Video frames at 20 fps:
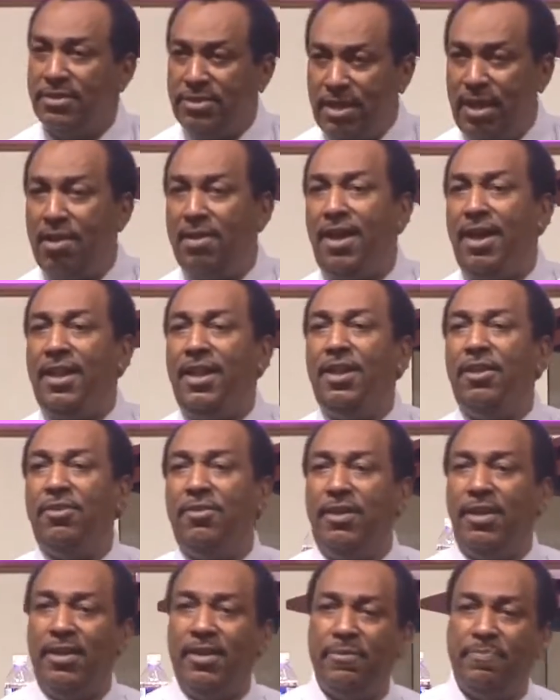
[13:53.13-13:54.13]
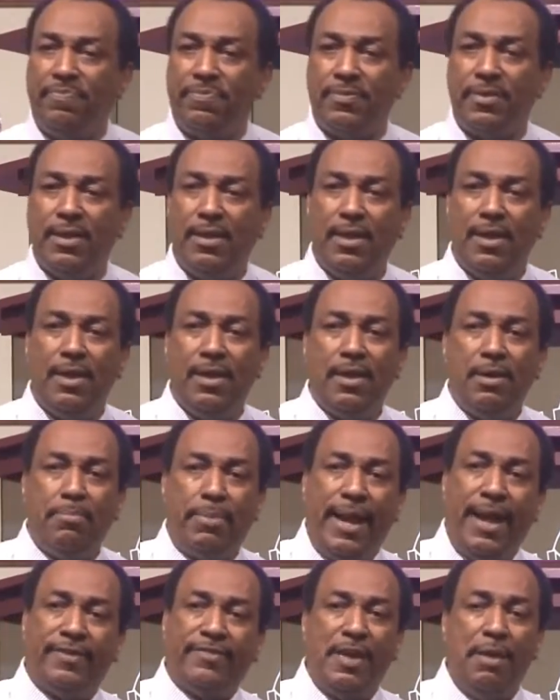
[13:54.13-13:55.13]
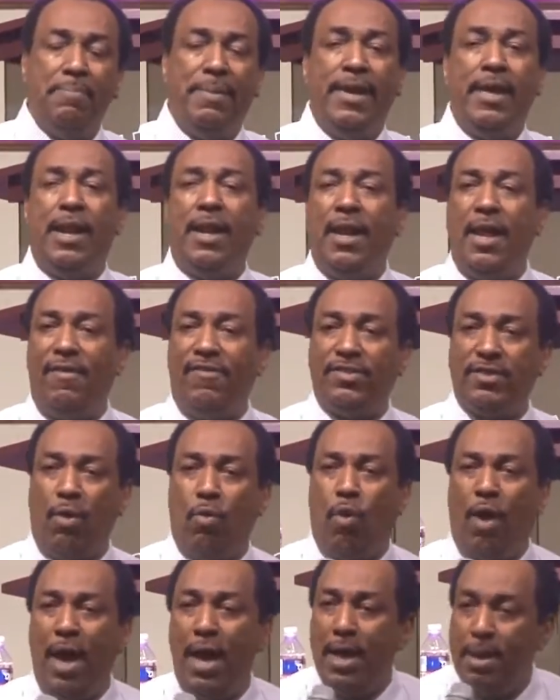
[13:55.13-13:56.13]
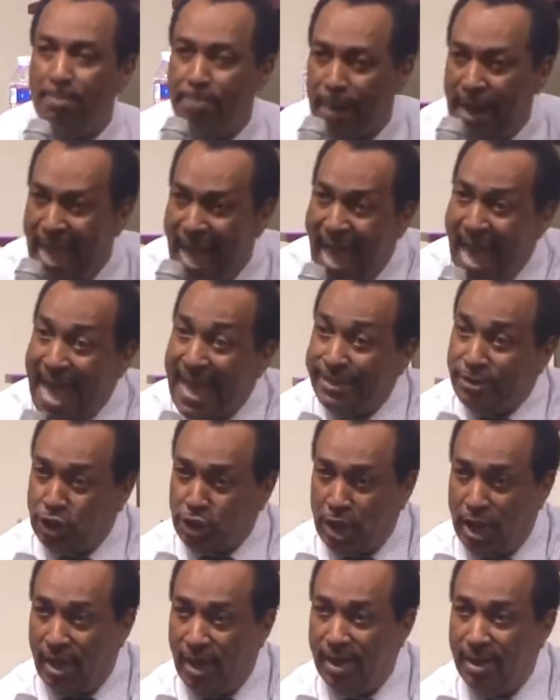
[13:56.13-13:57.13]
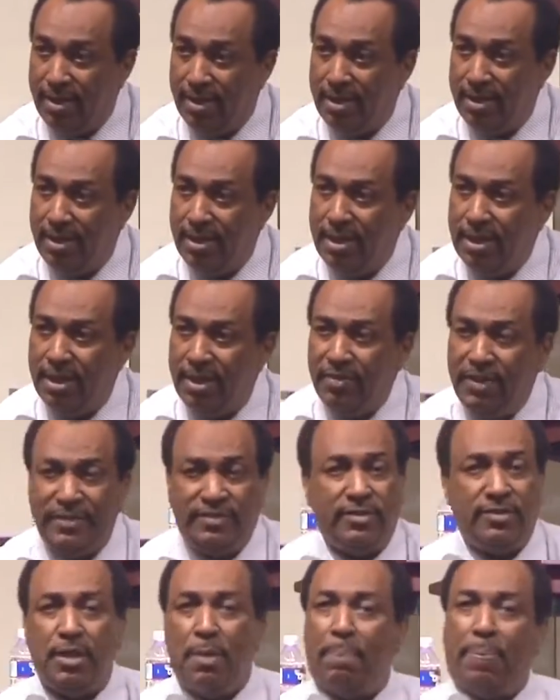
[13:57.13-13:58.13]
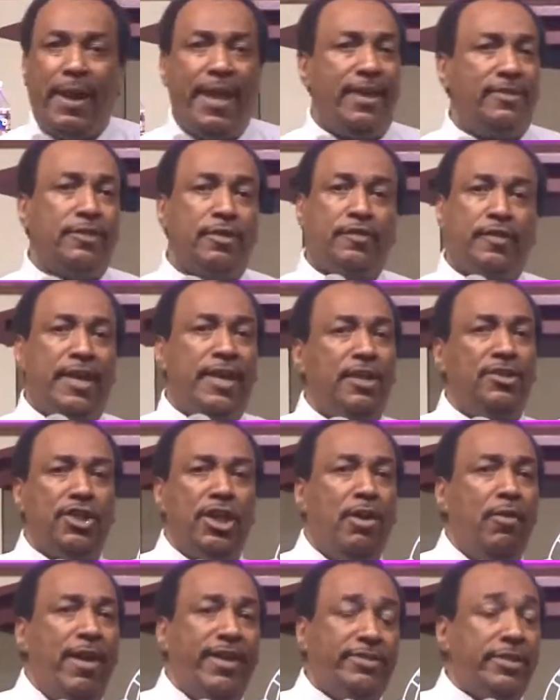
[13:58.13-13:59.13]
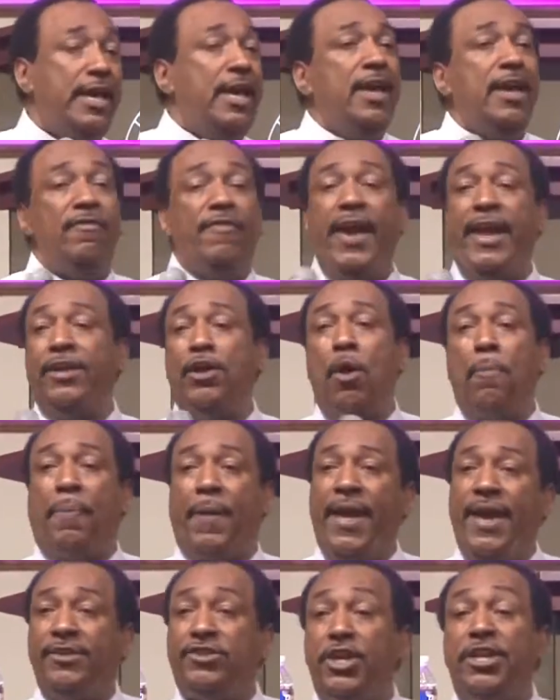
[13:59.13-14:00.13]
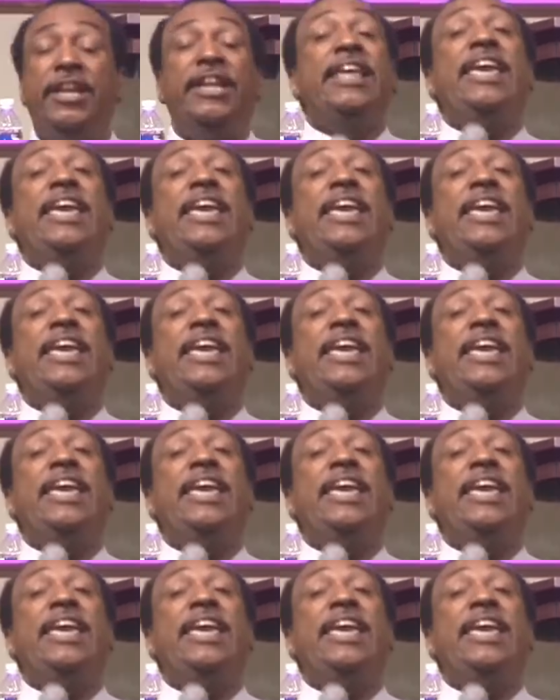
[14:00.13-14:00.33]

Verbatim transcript: Shout hallelujah. But I said, men are lovers of what? Pleasure. This is the pleasure seeking generation. If ain't no pleasure